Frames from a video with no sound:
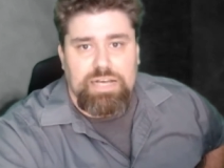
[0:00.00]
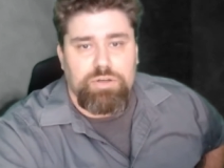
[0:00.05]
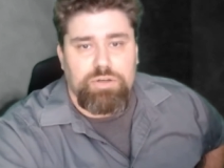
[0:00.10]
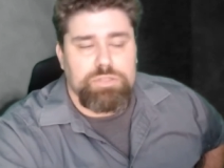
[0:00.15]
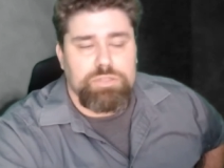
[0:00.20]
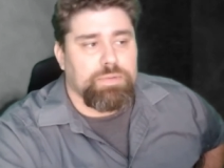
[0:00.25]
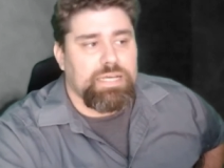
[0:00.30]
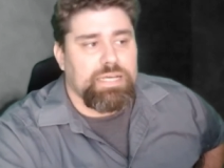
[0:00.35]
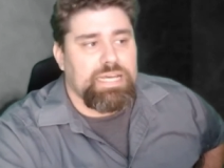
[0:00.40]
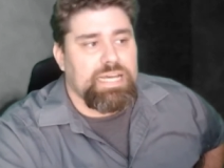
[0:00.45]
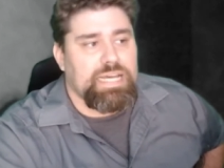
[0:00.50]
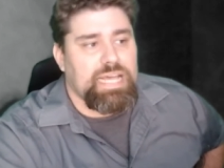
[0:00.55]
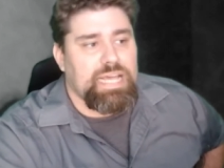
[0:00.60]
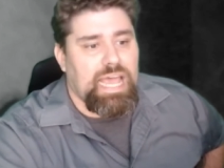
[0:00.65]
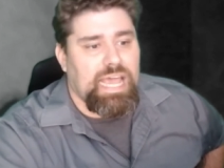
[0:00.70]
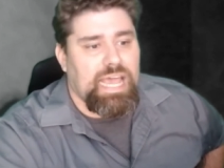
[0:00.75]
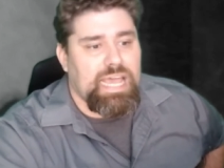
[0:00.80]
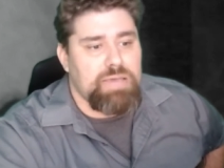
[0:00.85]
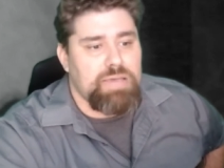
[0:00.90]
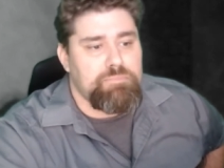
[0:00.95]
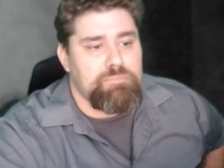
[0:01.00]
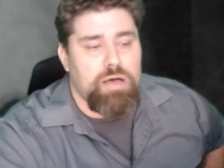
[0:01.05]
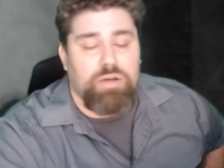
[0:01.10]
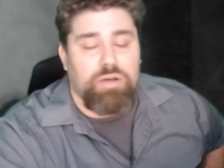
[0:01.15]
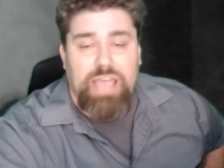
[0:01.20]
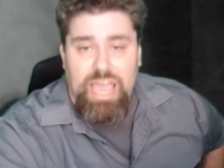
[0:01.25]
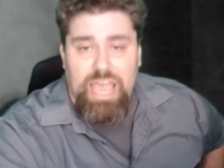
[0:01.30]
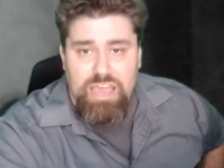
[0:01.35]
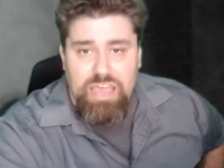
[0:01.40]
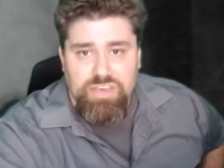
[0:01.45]
I was playing a
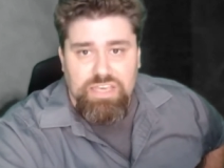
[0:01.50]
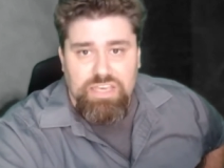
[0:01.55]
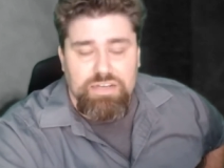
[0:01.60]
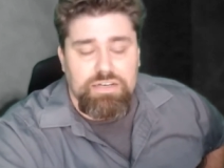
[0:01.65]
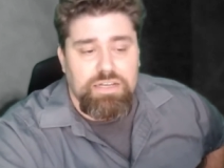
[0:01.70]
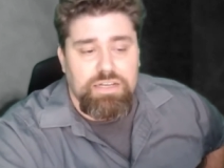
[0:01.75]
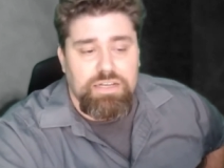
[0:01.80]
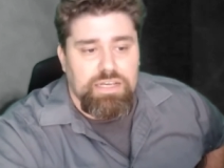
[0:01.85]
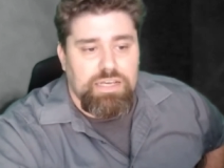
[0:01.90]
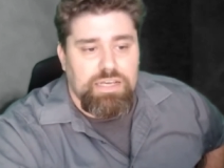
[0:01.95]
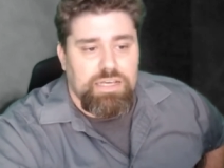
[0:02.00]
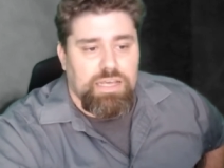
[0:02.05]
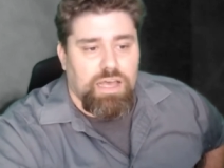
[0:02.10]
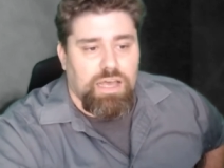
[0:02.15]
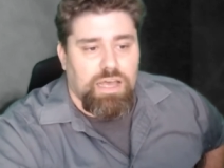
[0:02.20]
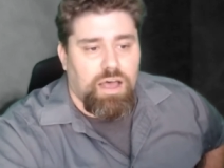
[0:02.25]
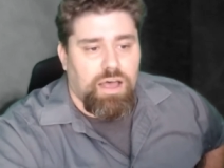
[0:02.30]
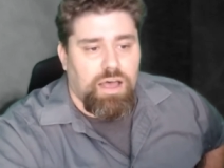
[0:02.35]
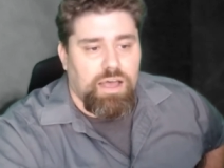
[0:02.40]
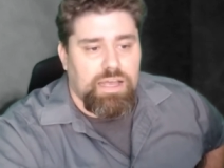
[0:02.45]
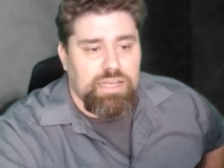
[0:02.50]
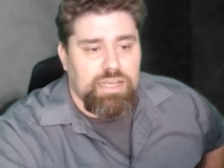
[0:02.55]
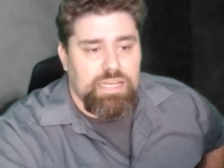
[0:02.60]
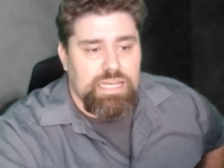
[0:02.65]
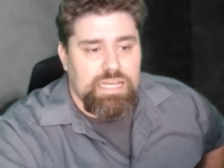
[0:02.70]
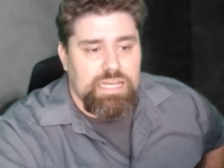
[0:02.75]
Malkavian uh,